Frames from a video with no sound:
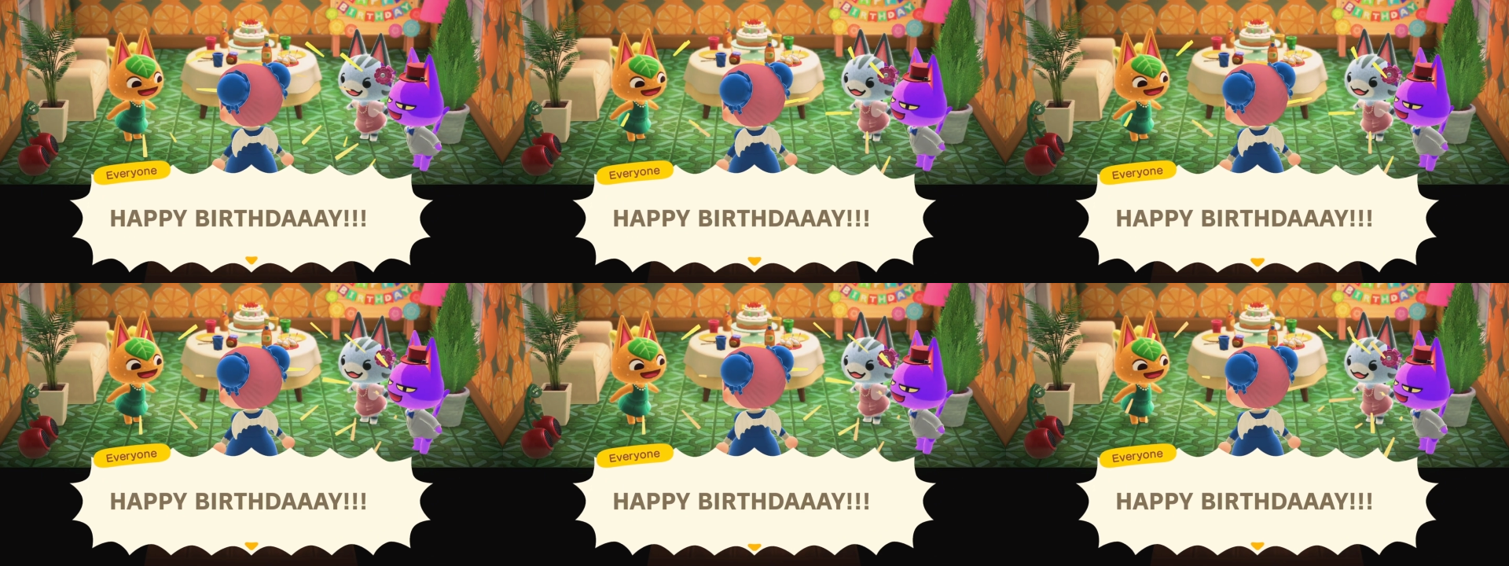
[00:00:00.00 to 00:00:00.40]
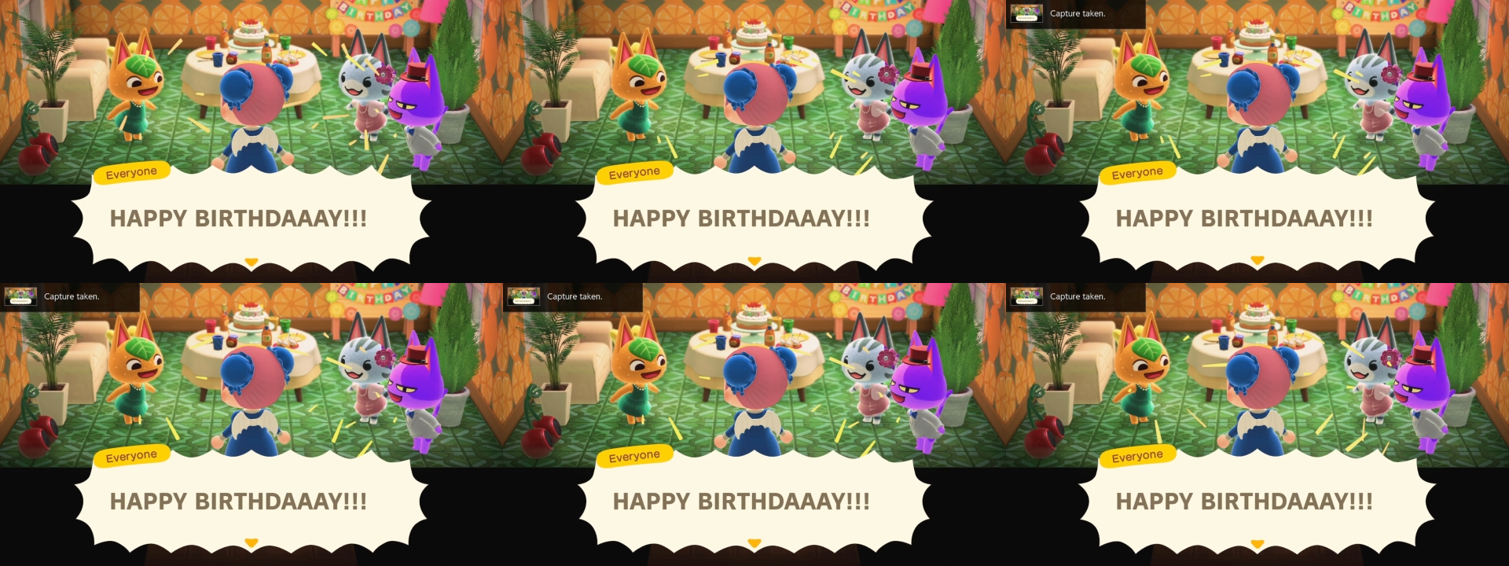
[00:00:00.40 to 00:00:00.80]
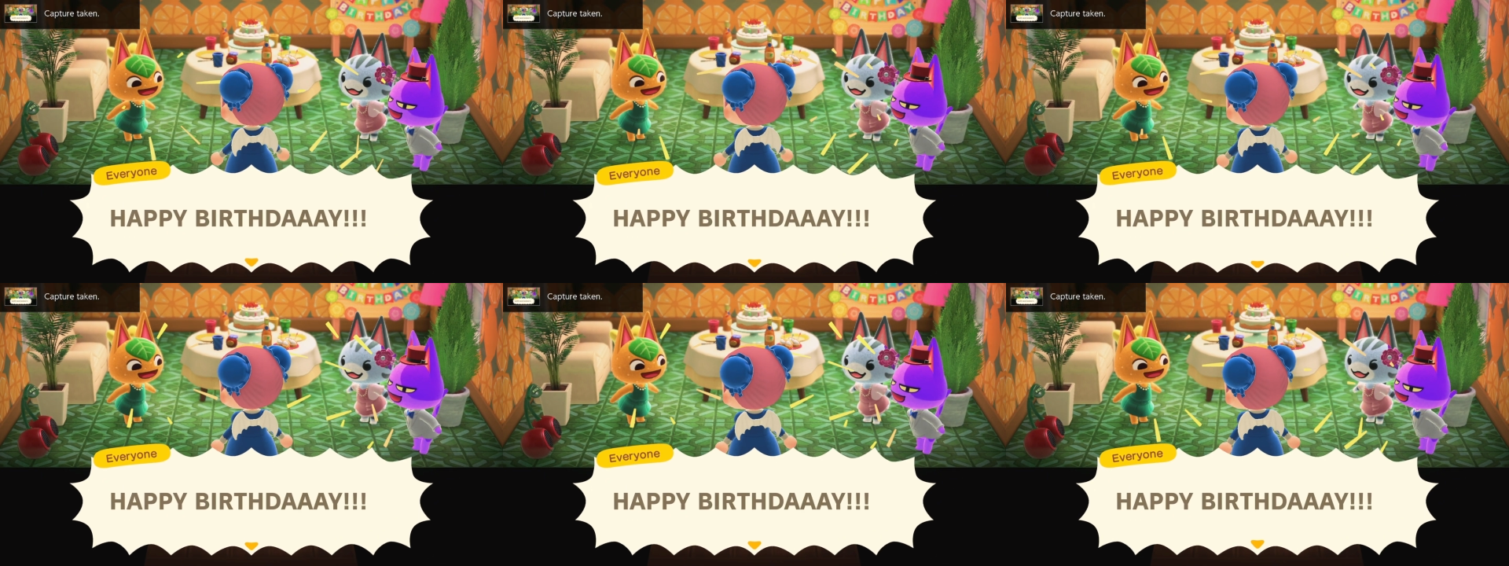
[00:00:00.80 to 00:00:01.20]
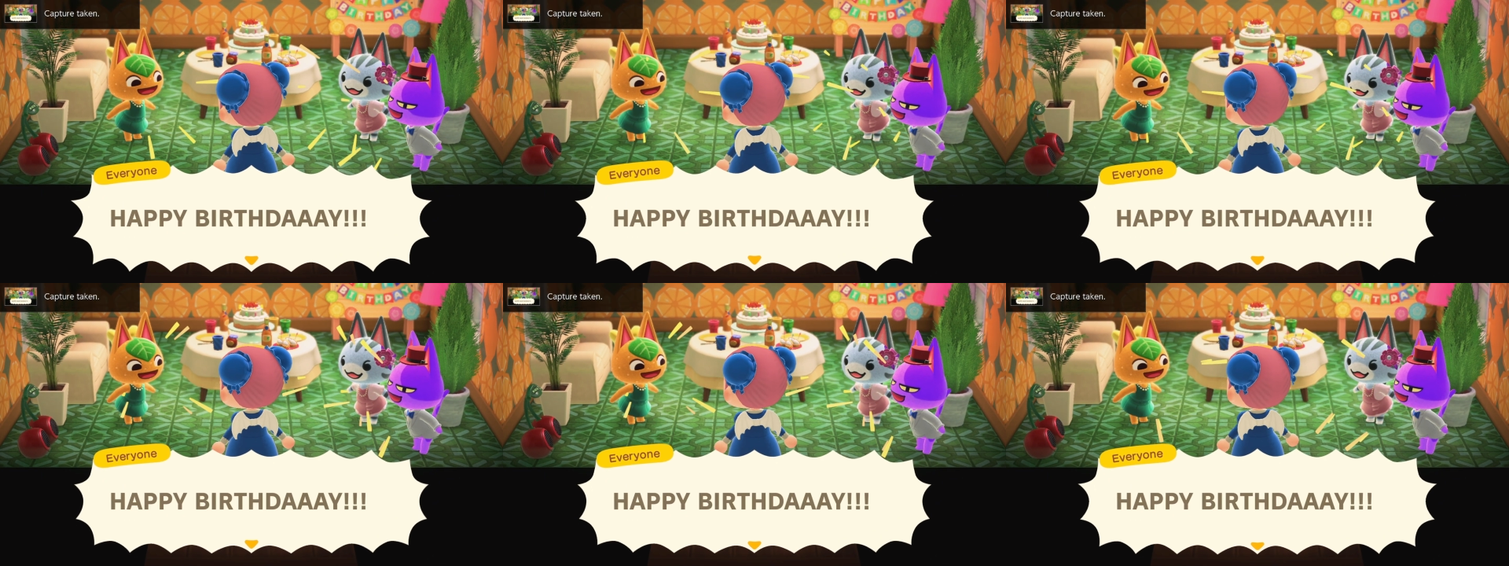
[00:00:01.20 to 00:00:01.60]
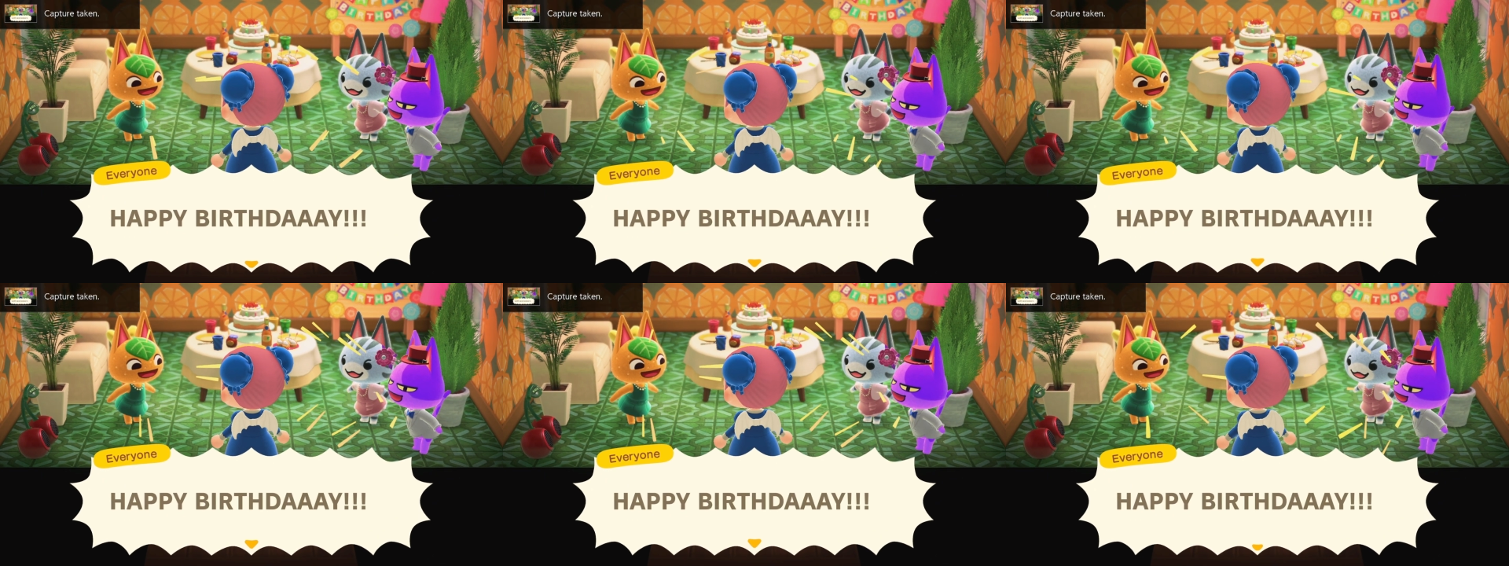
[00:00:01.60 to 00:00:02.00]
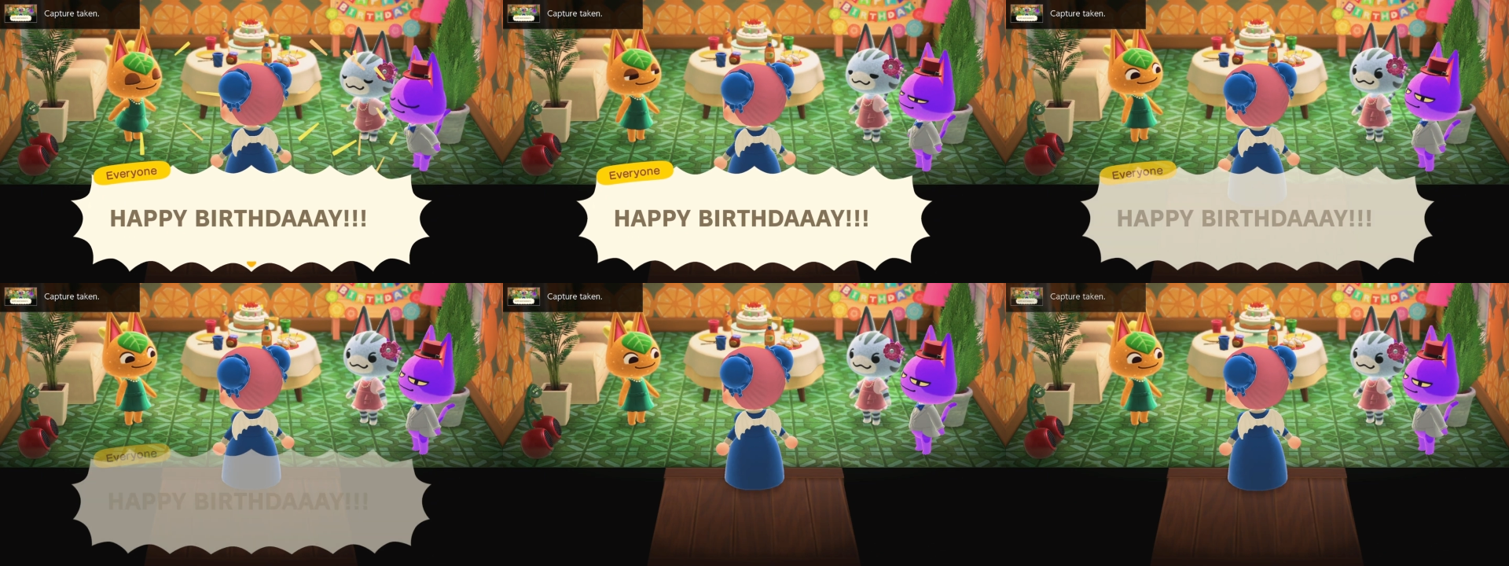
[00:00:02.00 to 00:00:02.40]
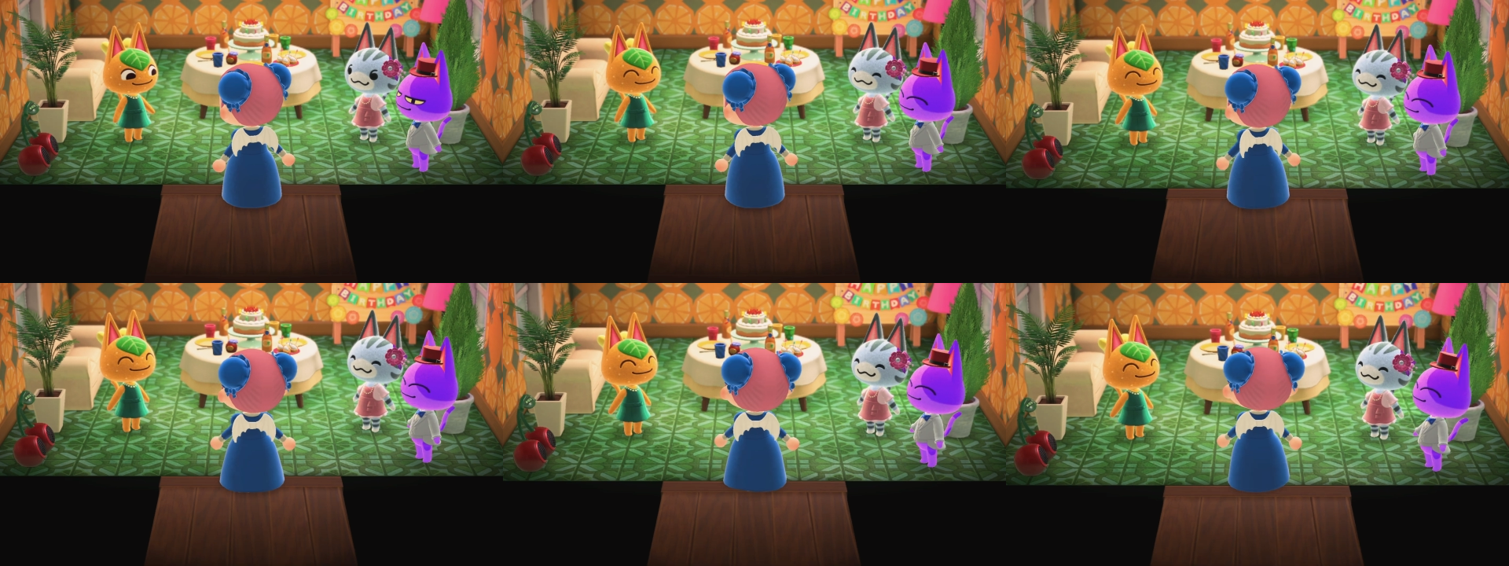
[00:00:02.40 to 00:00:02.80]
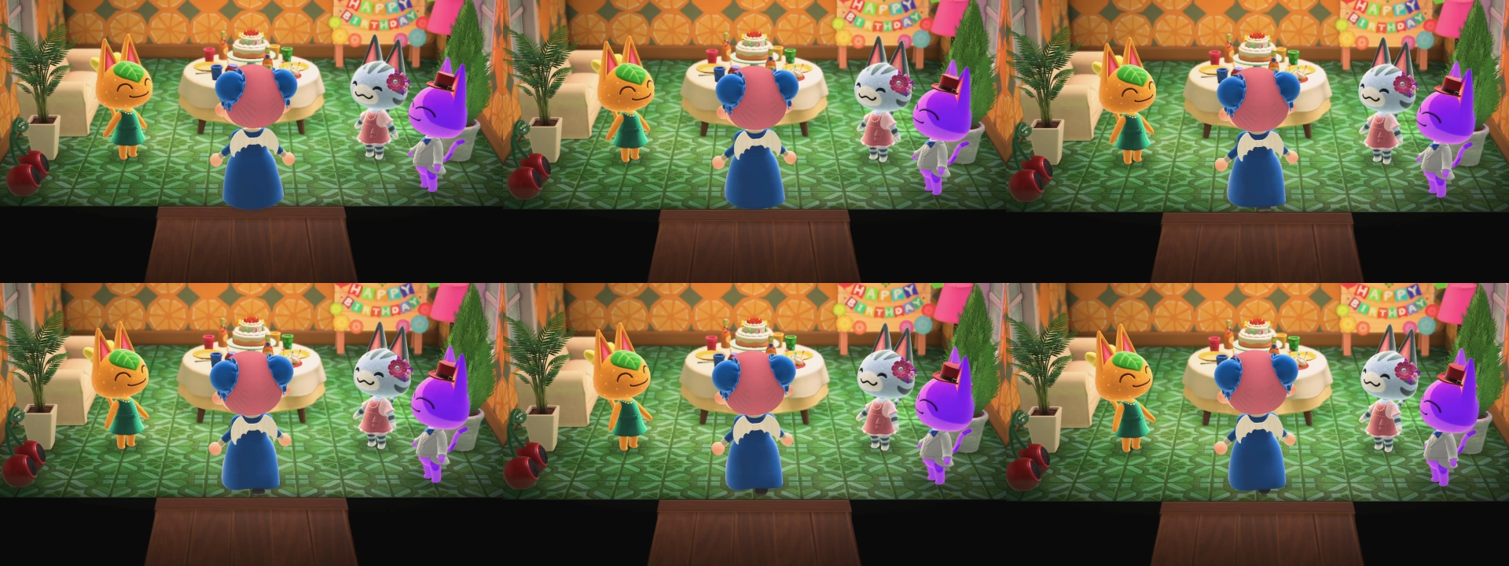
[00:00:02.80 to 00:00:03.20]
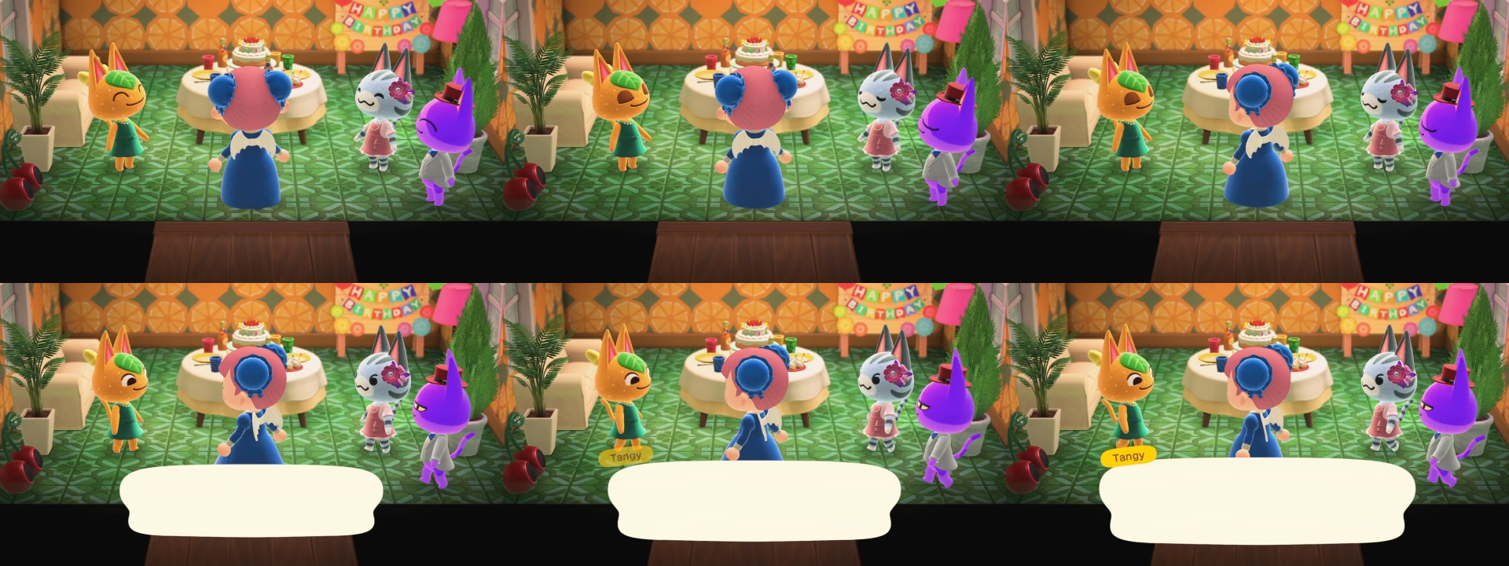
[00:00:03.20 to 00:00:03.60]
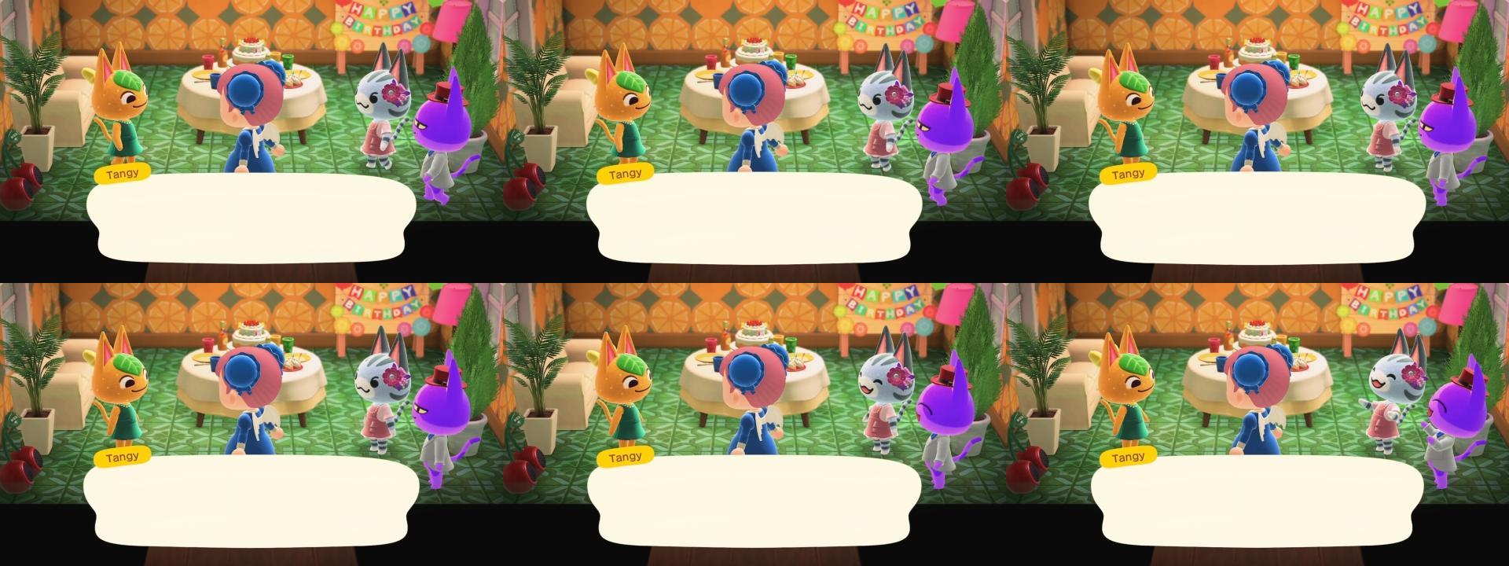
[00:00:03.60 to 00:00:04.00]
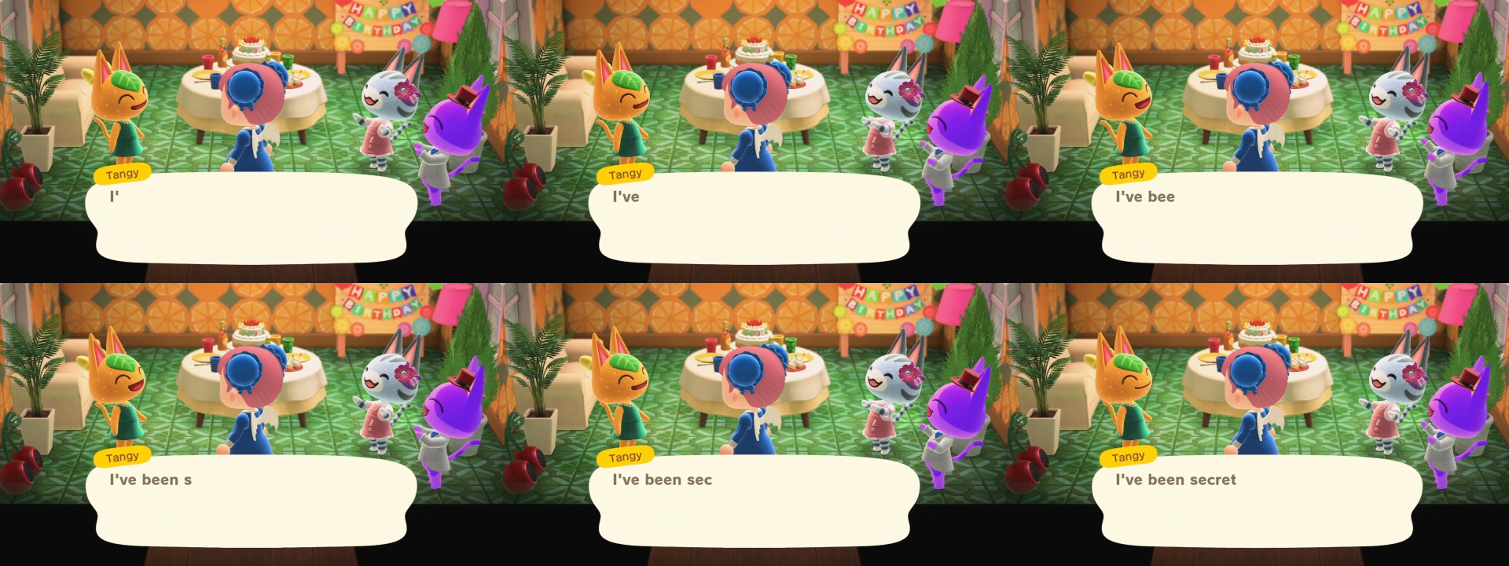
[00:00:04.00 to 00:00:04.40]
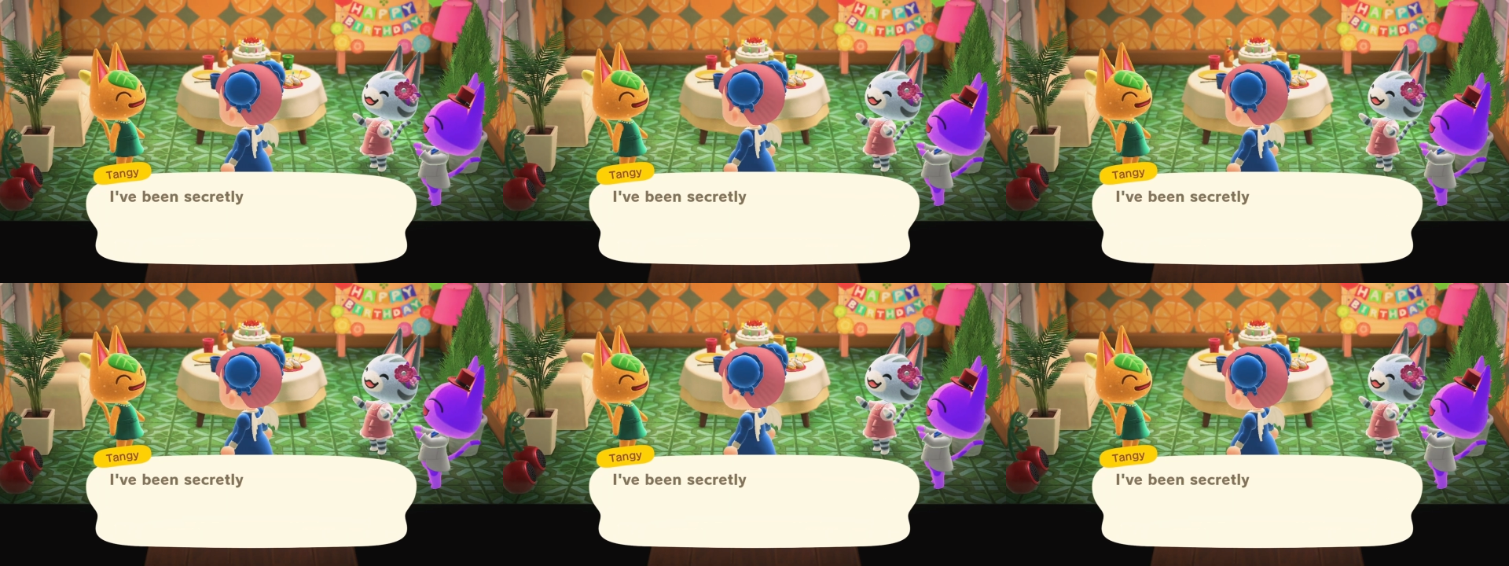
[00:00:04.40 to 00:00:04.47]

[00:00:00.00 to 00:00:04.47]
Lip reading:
No face is visible, so there are no lips to read.